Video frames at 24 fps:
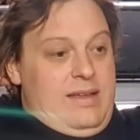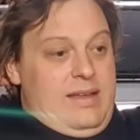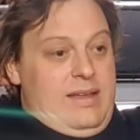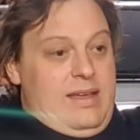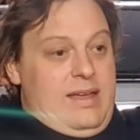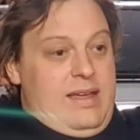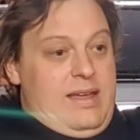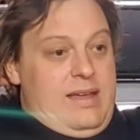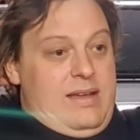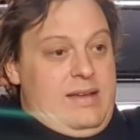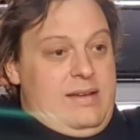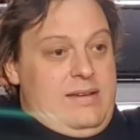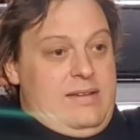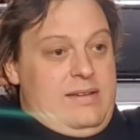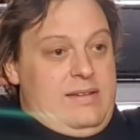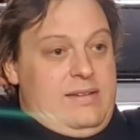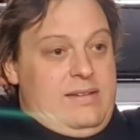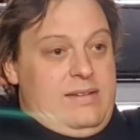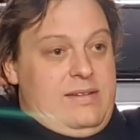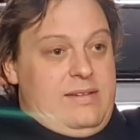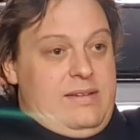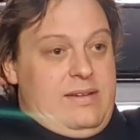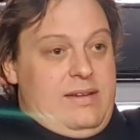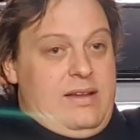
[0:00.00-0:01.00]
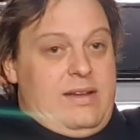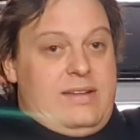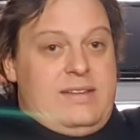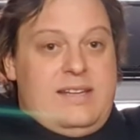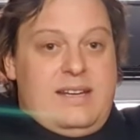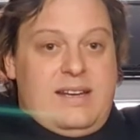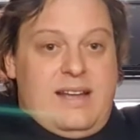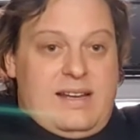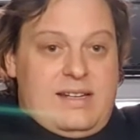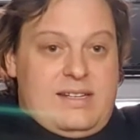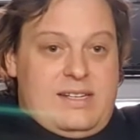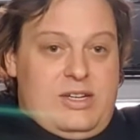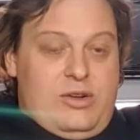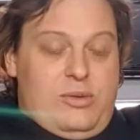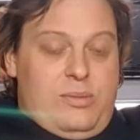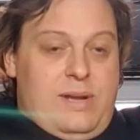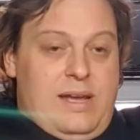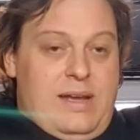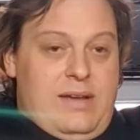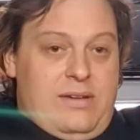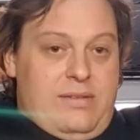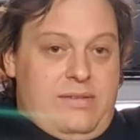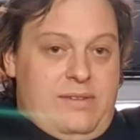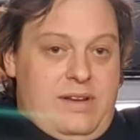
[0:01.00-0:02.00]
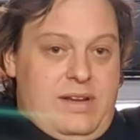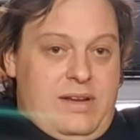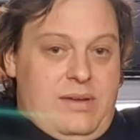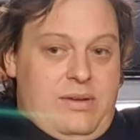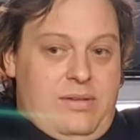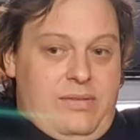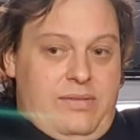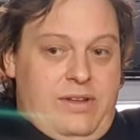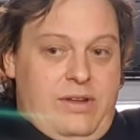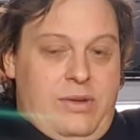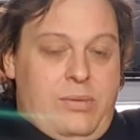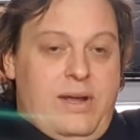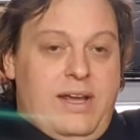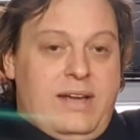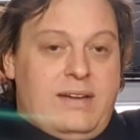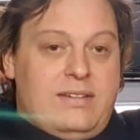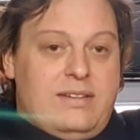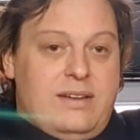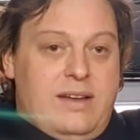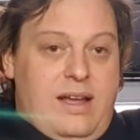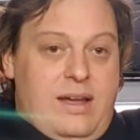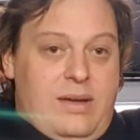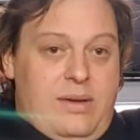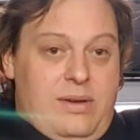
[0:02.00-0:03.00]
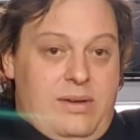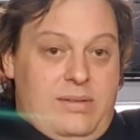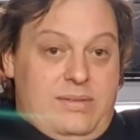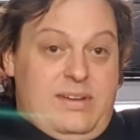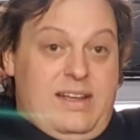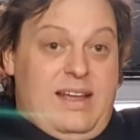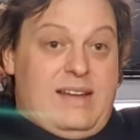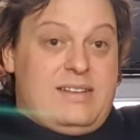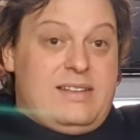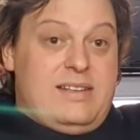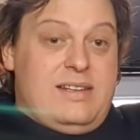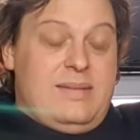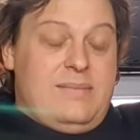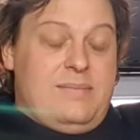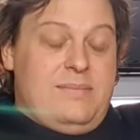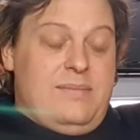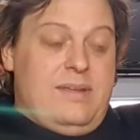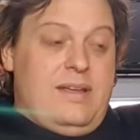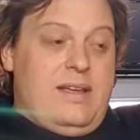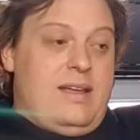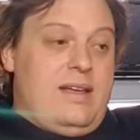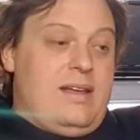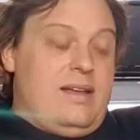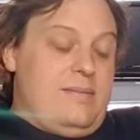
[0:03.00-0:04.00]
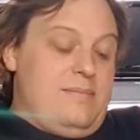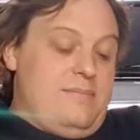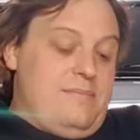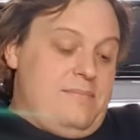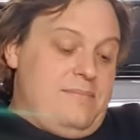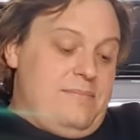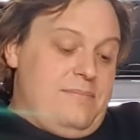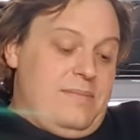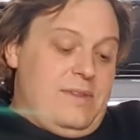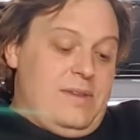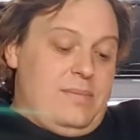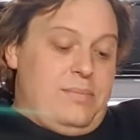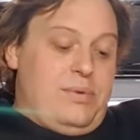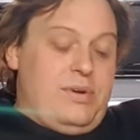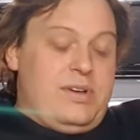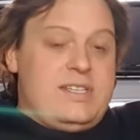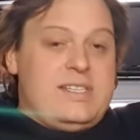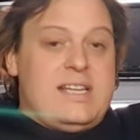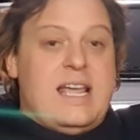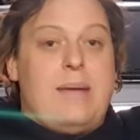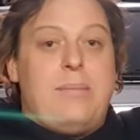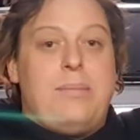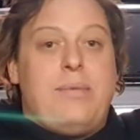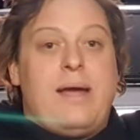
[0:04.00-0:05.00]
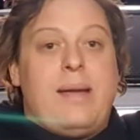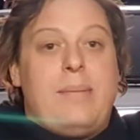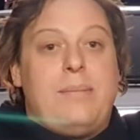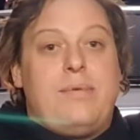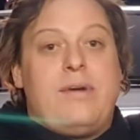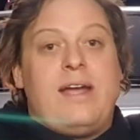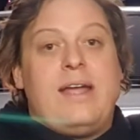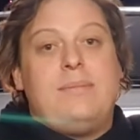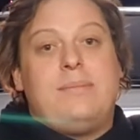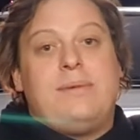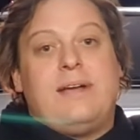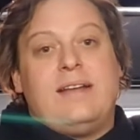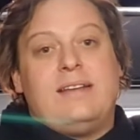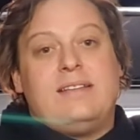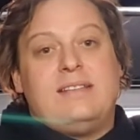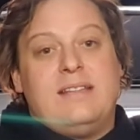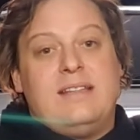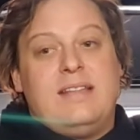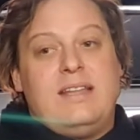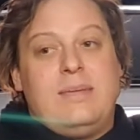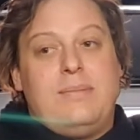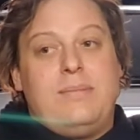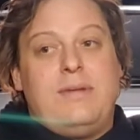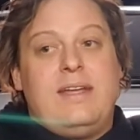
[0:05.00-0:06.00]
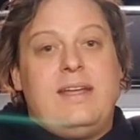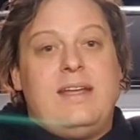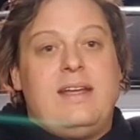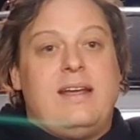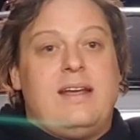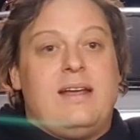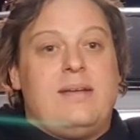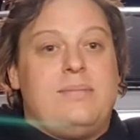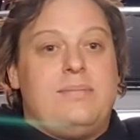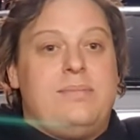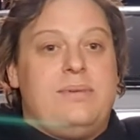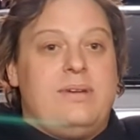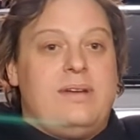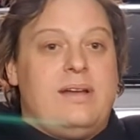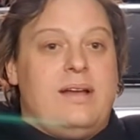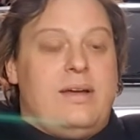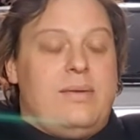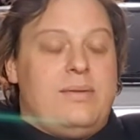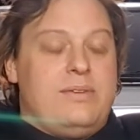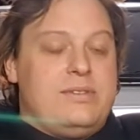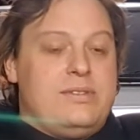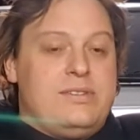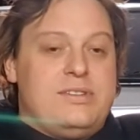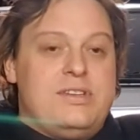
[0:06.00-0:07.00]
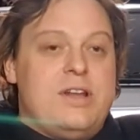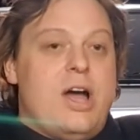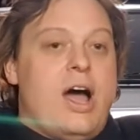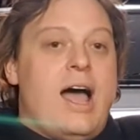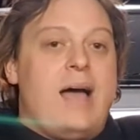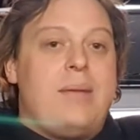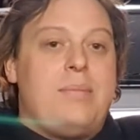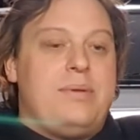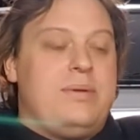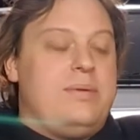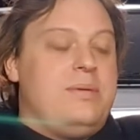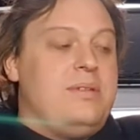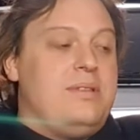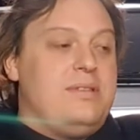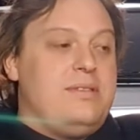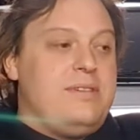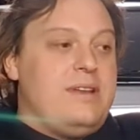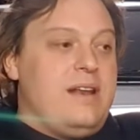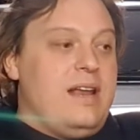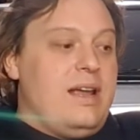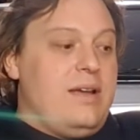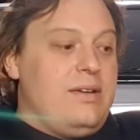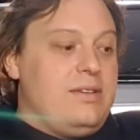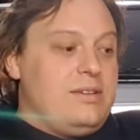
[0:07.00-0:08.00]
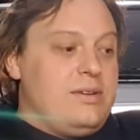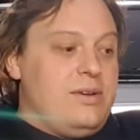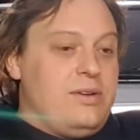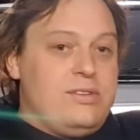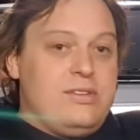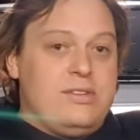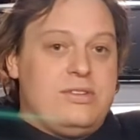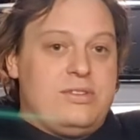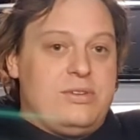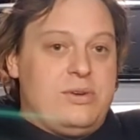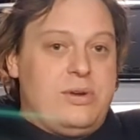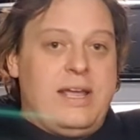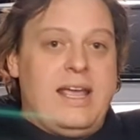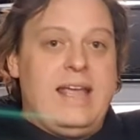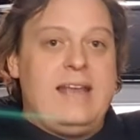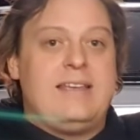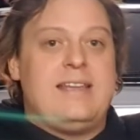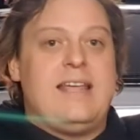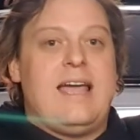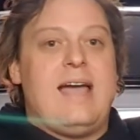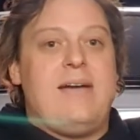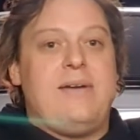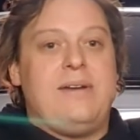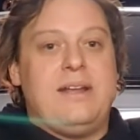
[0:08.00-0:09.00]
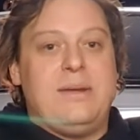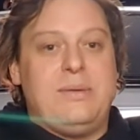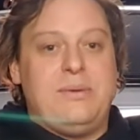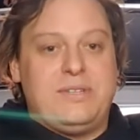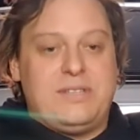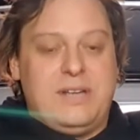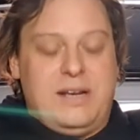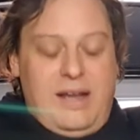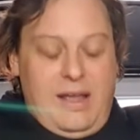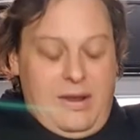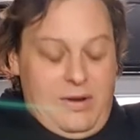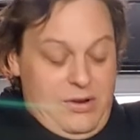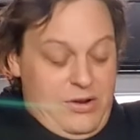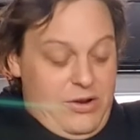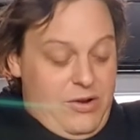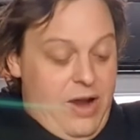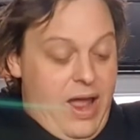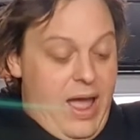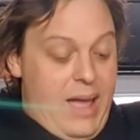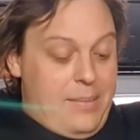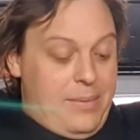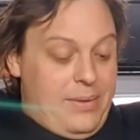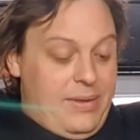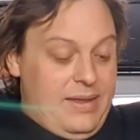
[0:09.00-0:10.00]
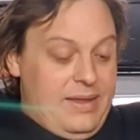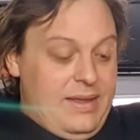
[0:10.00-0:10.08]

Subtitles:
And I did actually upload a video a few weeks ago. I actually put a set of brake pads in the Amiga, but I was just not happy with the video, so I just took it down. It was a load of crap.